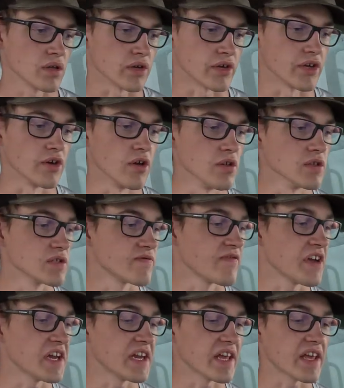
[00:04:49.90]
The canola is
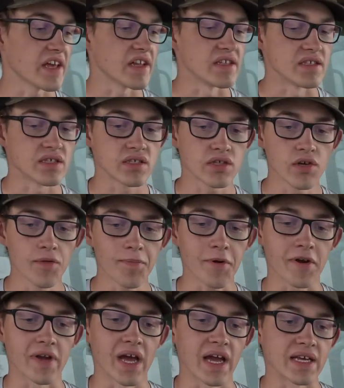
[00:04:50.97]
feeding in
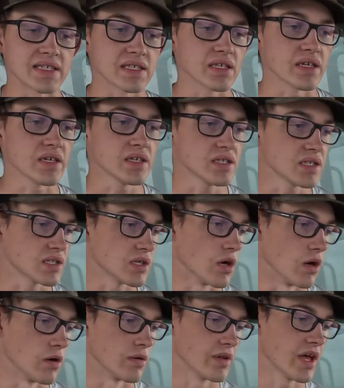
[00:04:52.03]
super nicely,
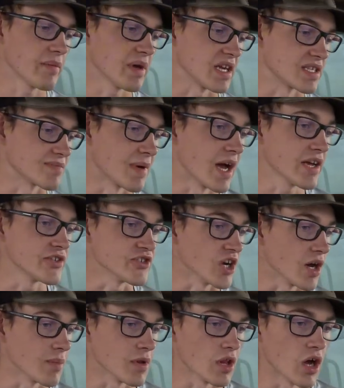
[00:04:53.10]
so that makes my
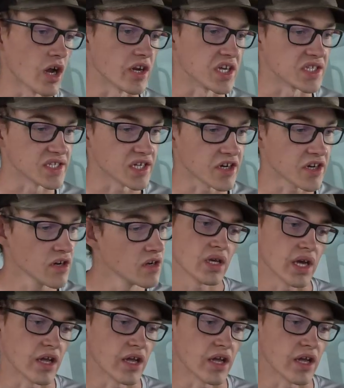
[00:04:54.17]
job a lot easier.